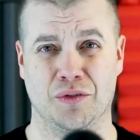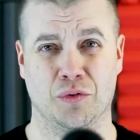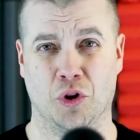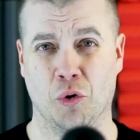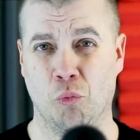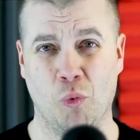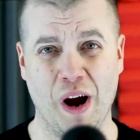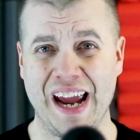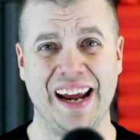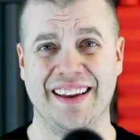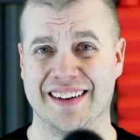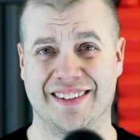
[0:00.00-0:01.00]
The
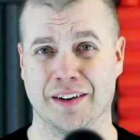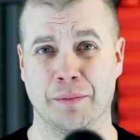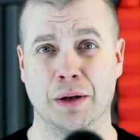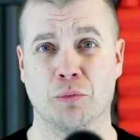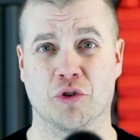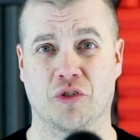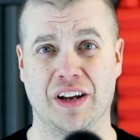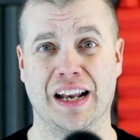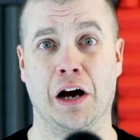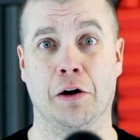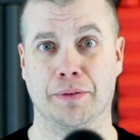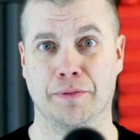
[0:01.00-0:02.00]
way that some of them were sent
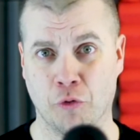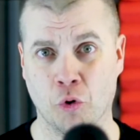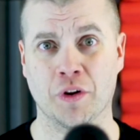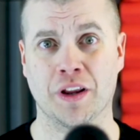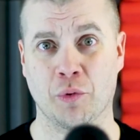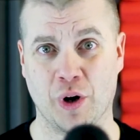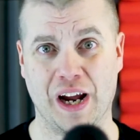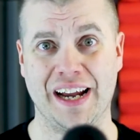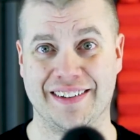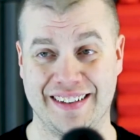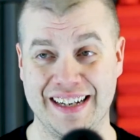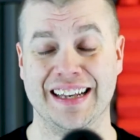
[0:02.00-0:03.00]
out before they were
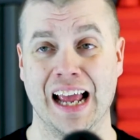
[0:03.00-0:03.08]
18,